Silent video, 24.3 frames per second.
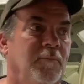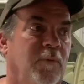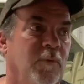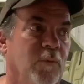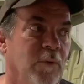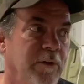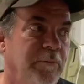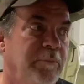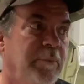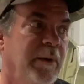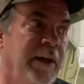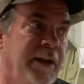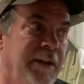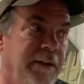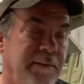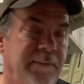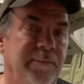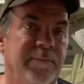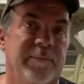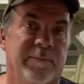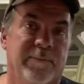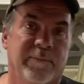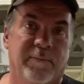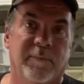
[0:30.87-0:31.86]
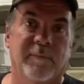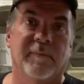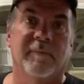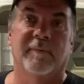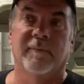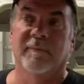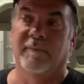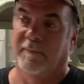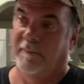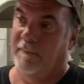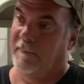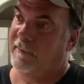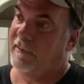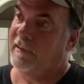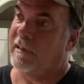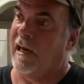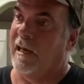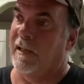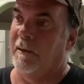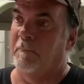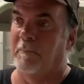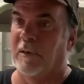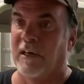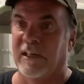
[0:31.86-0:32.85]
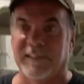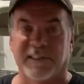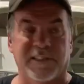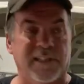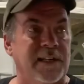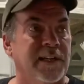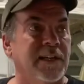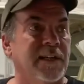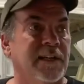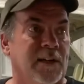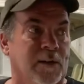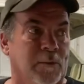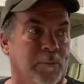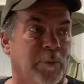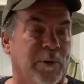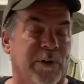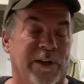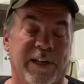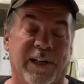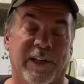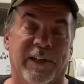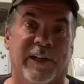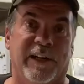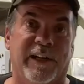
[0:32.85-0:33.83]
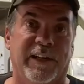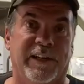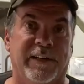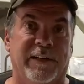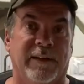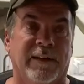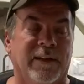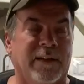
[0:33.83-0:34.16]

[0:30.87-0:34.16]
We've been kind of busting it here pretty good.